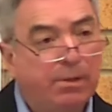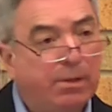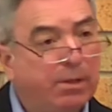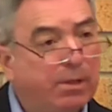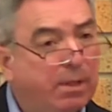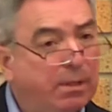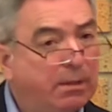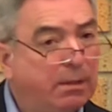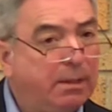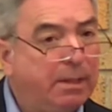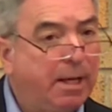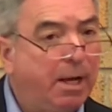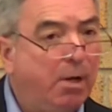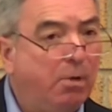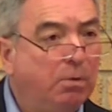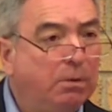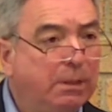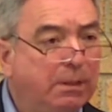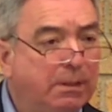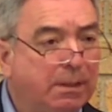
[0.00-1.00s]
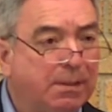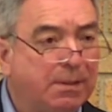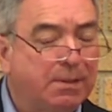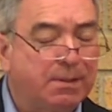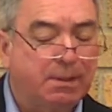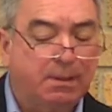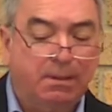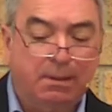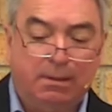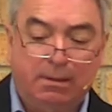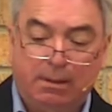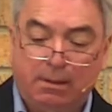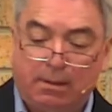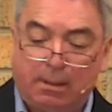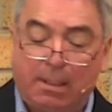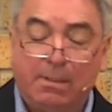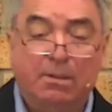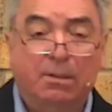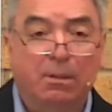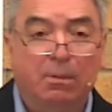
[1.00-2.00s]
Thirdly, holiness
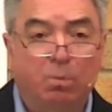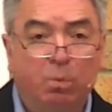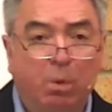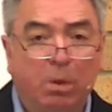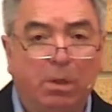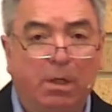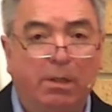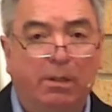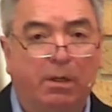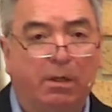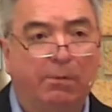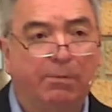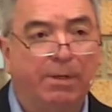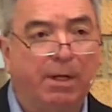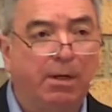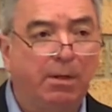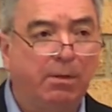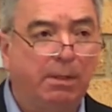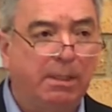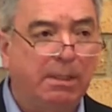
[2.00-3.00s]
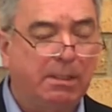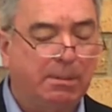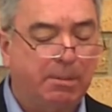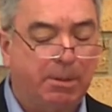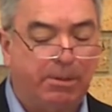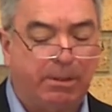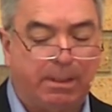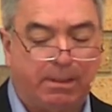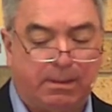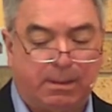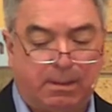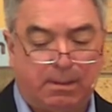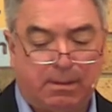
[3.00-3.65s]
is the work of the Holy Spirit.